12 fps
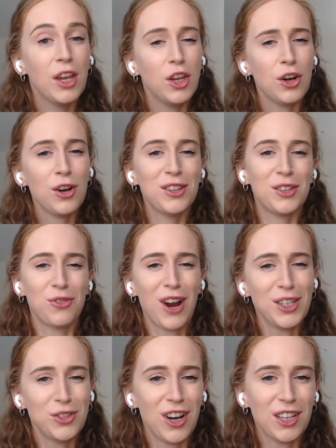you're on the
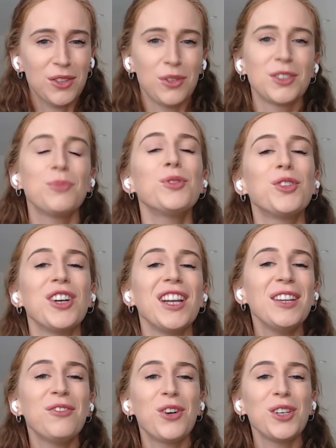right track to smoother
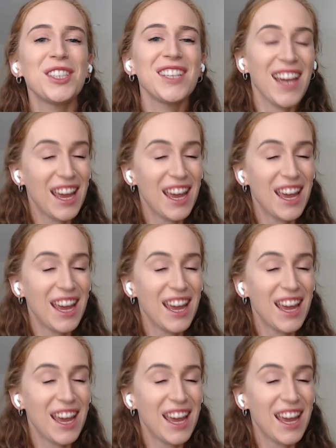invoicing